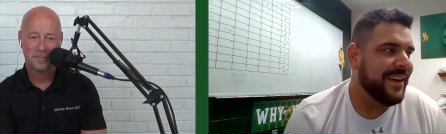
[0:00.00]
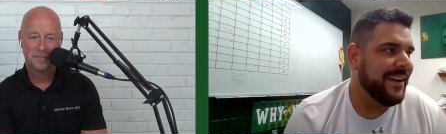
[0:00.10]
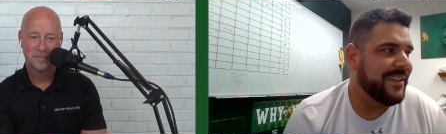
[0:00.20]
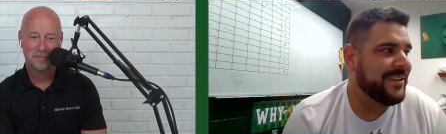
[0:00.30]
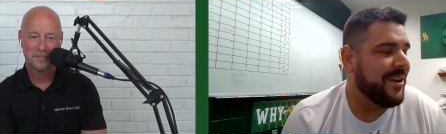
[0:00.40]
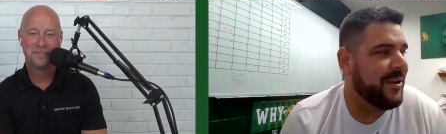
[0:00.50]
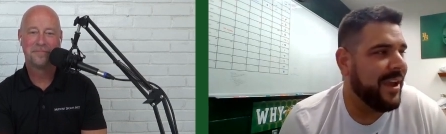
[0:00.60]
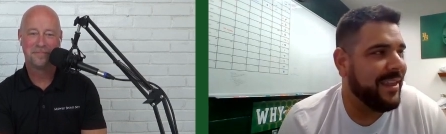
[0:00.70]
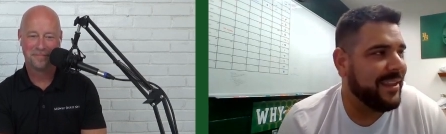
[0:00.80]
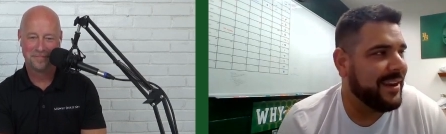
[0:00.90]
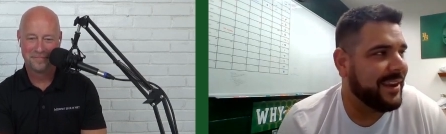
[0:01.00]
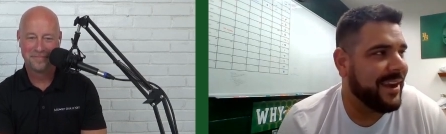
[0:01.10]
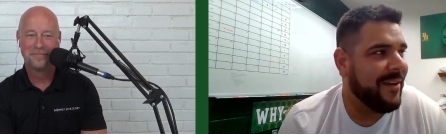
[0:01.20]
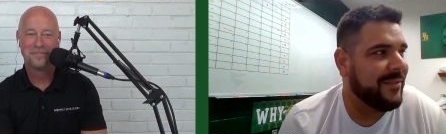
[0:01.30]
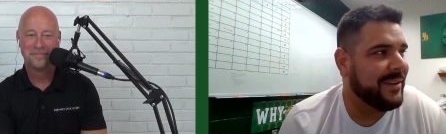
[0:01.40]
Speaker 1: the Dakota Athletic
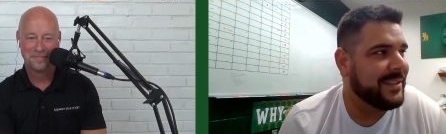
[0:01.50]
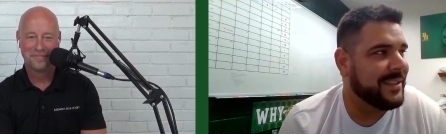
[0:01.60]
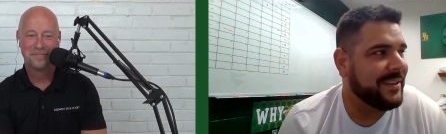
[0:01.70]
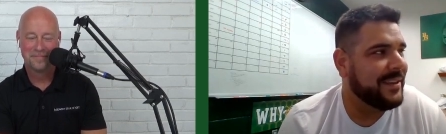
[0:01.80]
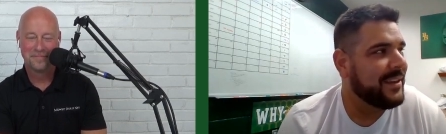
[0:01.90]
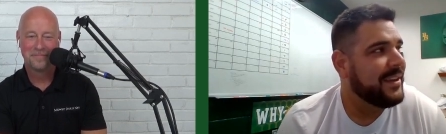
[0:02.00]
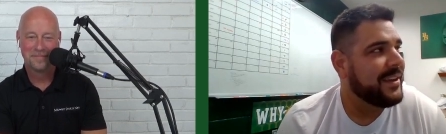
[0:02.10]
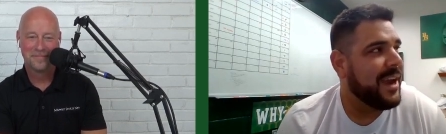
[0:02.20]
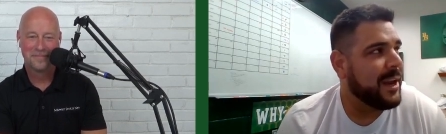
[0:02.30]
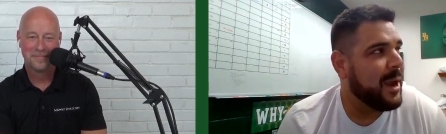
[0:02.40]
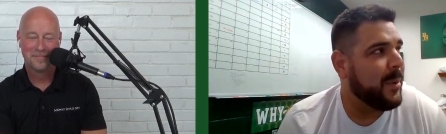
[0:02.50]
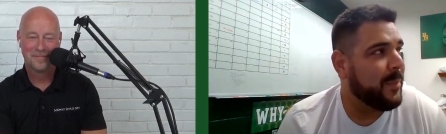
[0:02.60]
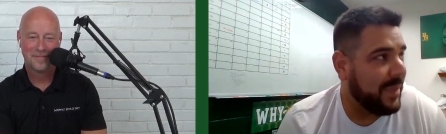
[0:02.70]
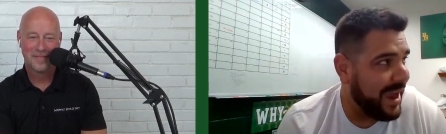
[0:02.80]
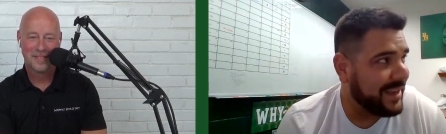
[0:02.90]
Conference, and got a couple
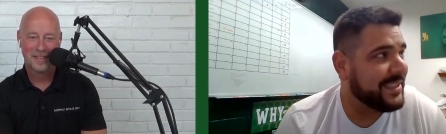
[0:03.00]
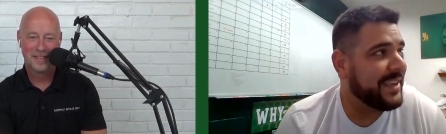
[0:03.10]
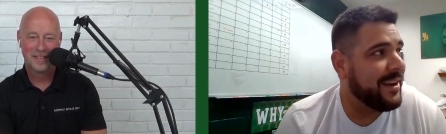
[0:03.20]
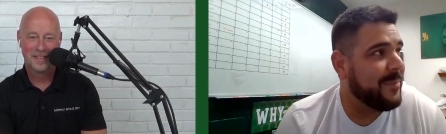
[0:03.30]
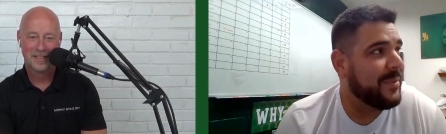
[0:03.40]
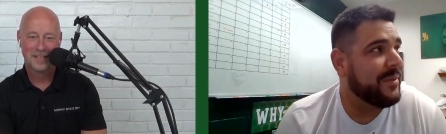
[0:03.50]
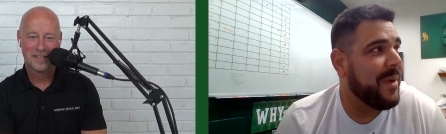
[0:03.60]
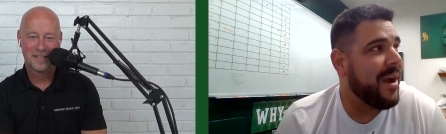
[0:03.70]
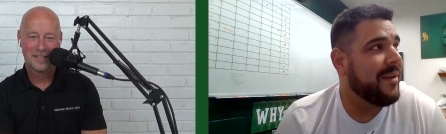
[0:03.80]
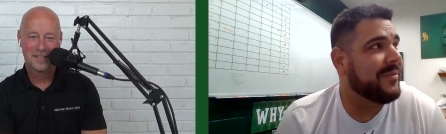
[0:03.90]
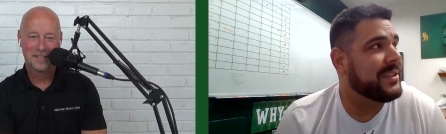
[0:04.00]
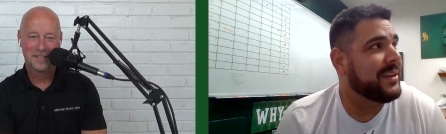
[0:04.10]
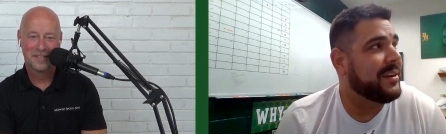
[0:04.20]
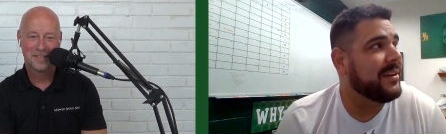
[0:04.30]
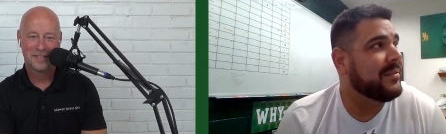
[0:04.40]
plaques hanging up in my office
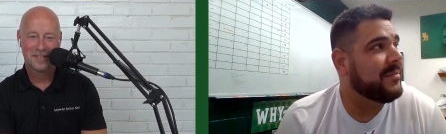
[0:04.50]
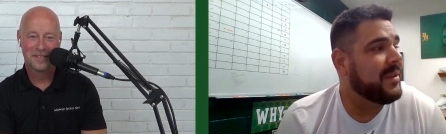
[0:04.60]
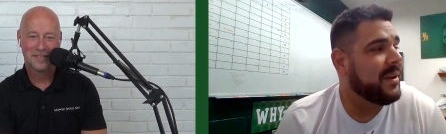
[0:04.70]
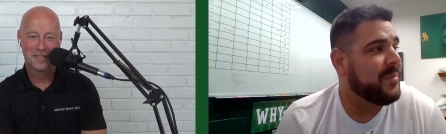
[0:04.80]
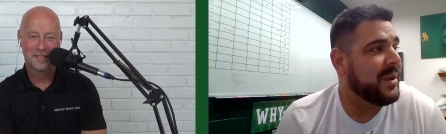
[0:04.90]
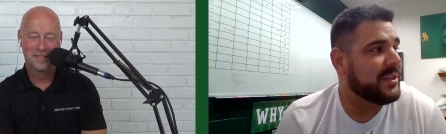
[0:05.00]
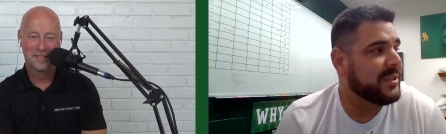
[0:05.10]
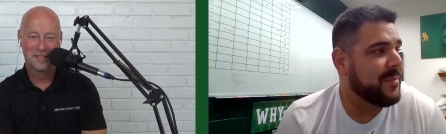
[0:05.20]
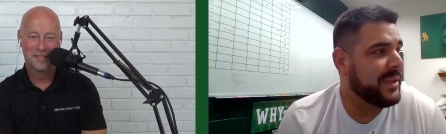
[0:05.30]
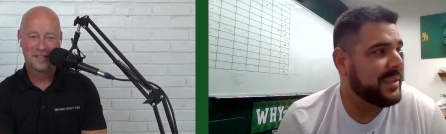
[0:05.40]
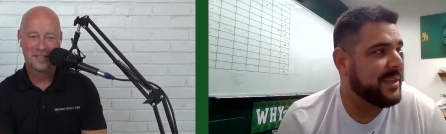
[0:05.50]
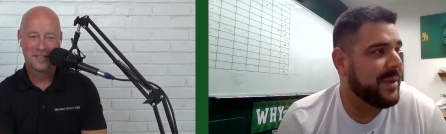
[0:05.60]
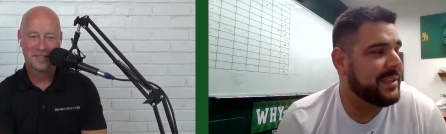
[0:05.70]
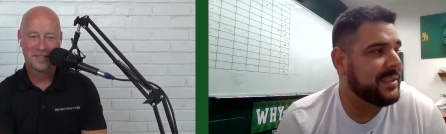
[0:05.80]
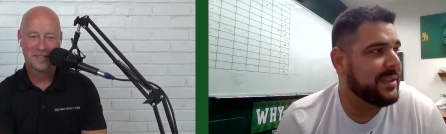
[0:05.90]
here and pictures of my
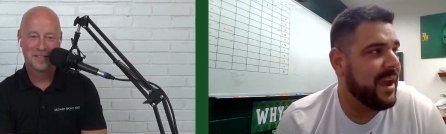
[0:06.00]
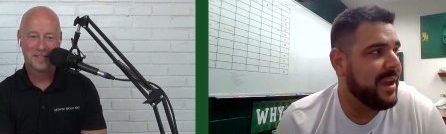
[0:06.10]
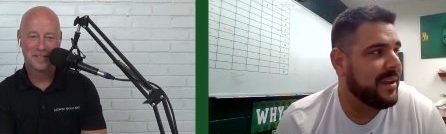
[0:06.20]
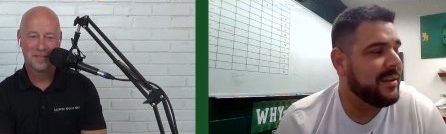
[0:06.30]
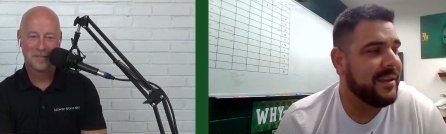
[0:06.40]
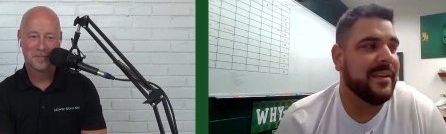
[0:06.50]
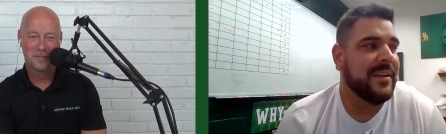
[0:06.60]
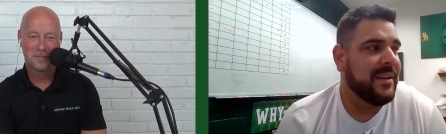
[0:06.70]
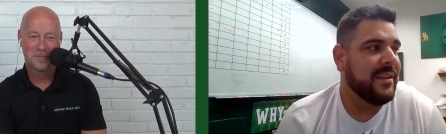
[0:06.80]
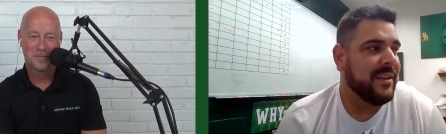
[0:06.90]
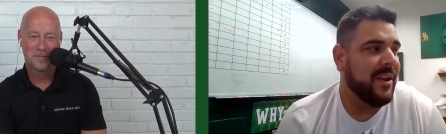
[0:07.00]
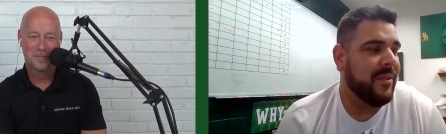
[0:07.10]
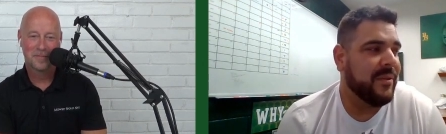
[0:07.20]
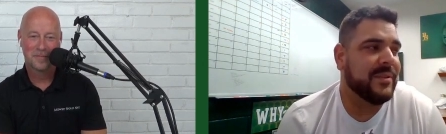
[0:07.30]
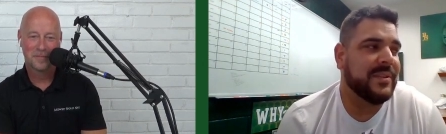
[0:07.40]
teammates and I. And,
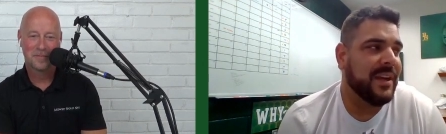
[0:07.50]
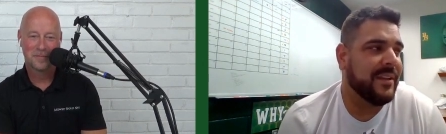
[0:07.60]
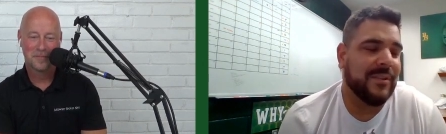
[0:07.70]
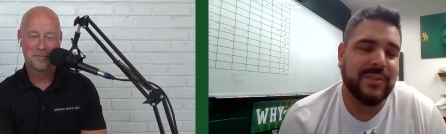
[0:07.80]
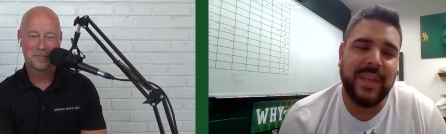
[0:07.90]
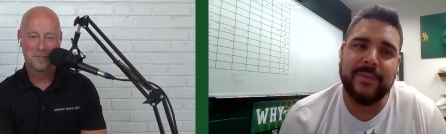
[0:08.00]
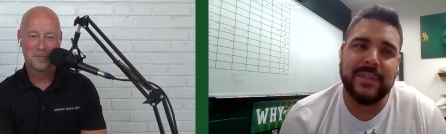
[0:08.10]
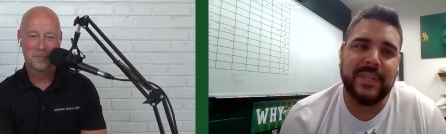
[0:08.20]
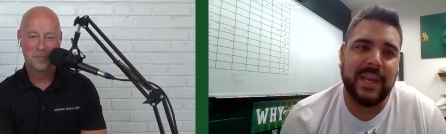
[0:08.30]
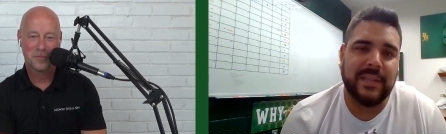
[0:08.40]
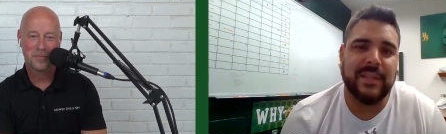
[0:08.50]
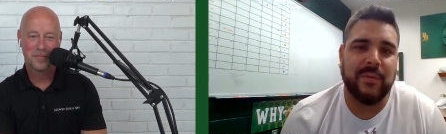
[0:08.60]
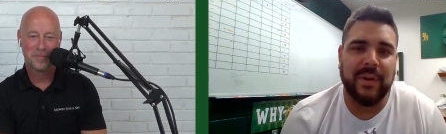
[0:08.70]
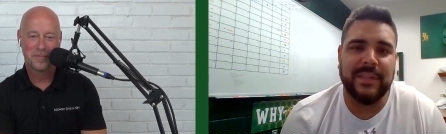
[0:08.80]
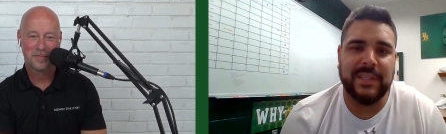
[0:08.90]
those games at Dickinson
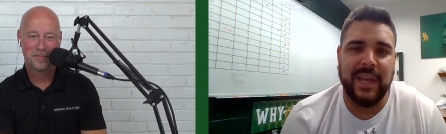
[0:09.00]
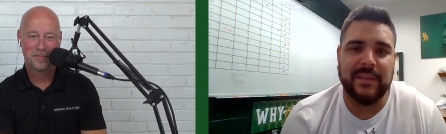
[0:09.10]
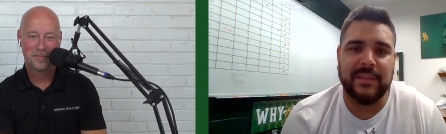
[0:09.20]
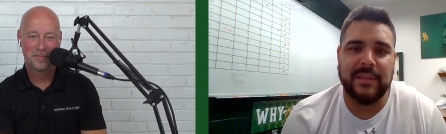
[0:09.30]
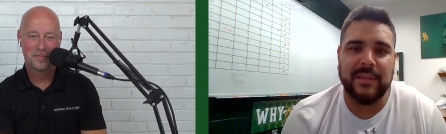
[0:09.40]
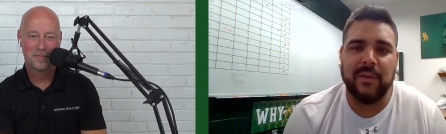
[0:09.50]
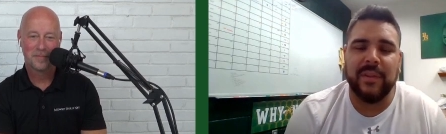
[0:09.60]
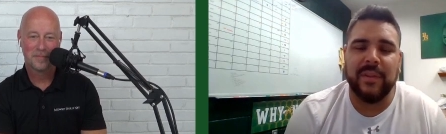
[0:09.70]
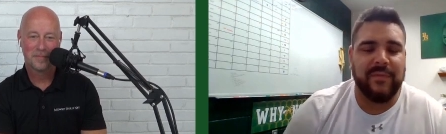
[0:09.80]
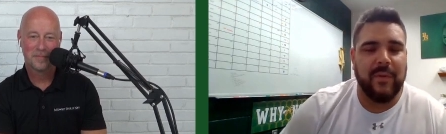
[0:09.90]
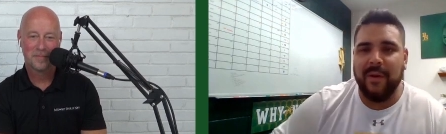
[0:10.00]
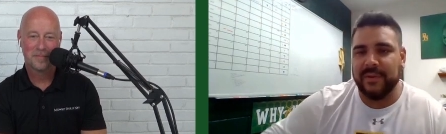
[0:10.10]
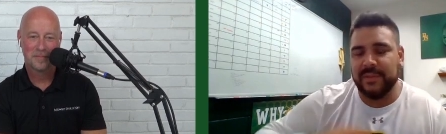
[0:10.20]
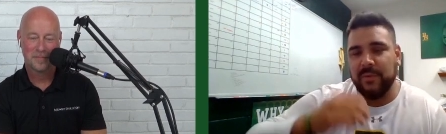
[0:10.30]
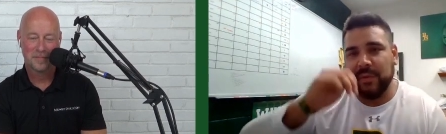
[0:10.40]
were intense. They're only a few
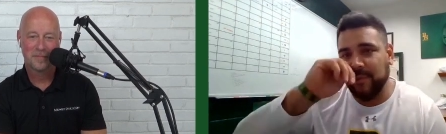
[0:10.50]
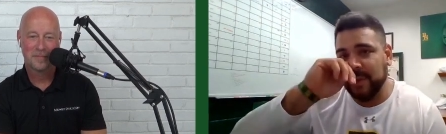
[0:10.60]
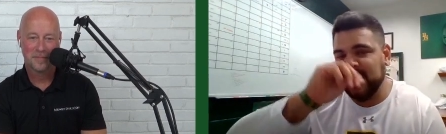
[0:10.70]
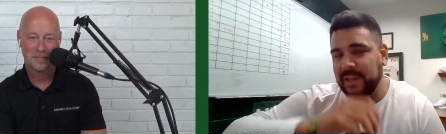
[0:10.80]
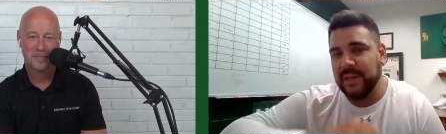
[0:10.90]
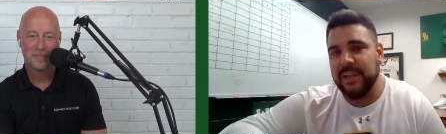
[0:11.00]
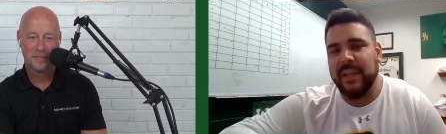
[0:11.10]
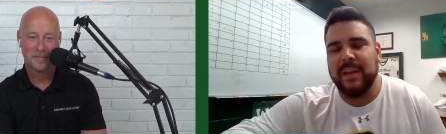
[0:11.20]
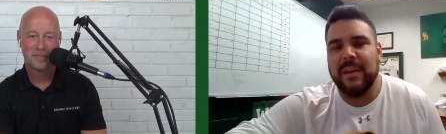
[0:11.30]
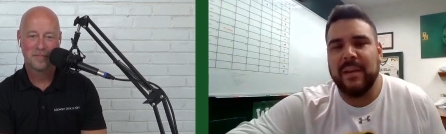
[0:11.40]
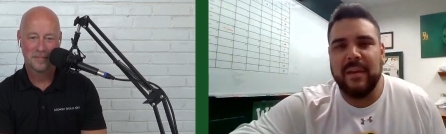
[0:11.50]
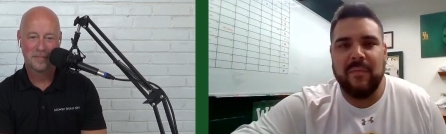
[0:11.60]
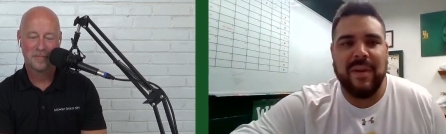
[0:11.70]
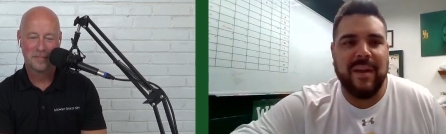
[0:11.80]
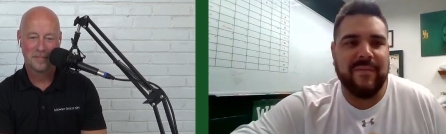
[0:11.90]
hours north of us here. And then
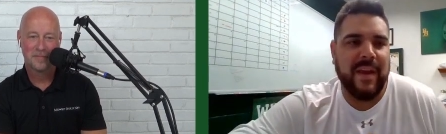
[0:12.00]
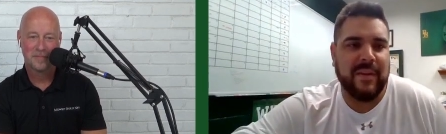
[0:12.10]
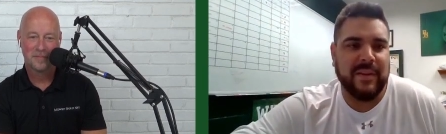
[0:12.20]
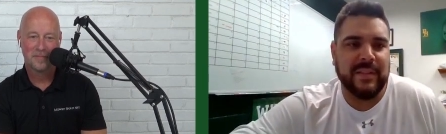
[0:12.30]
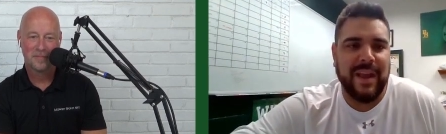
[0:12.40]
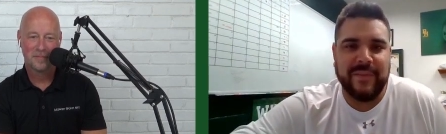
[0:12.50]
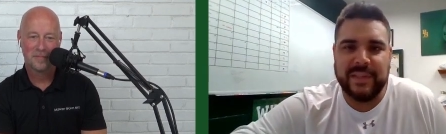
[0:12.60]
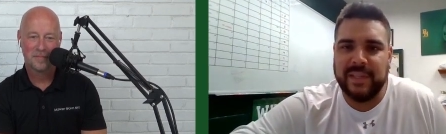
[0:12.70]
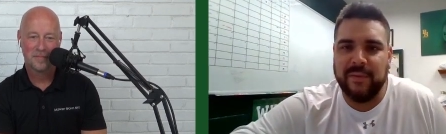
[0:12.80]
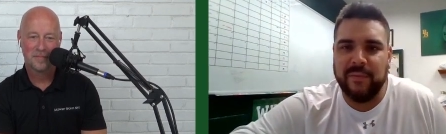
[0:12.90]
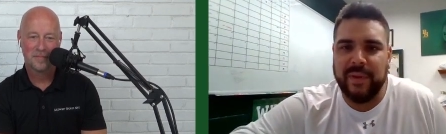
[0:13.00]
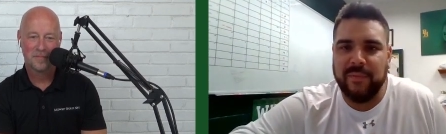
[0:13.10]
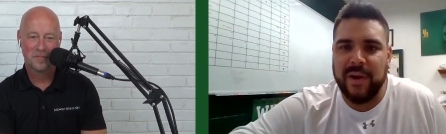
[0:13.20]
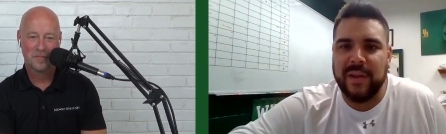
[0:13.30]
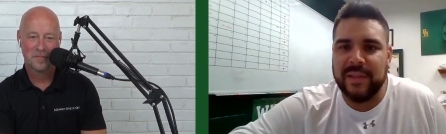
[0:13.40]
what I found is obviously we
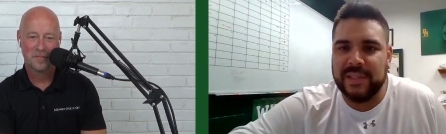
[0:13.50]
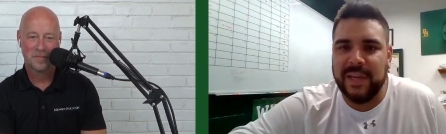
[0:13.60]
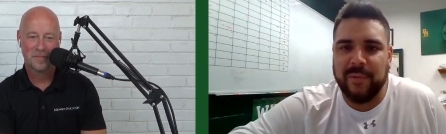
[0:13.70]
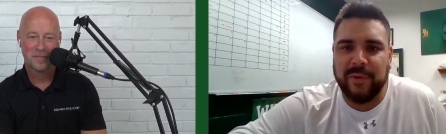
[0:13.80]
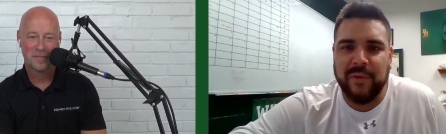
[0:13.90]
run on the same